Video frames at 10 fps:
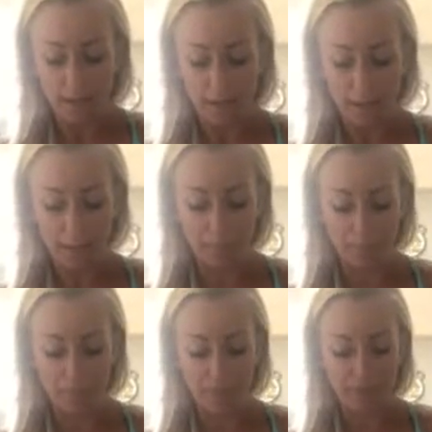
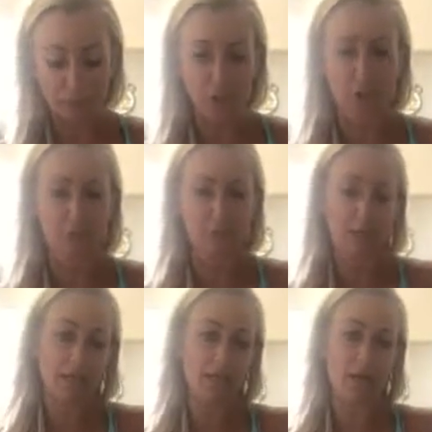And it just helps
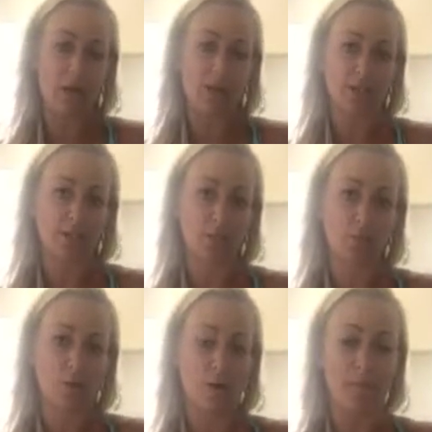it be easier. I can
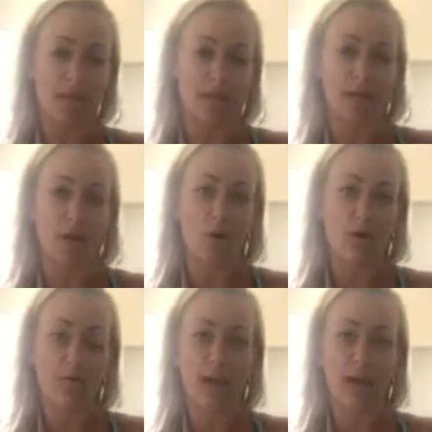just swap things out.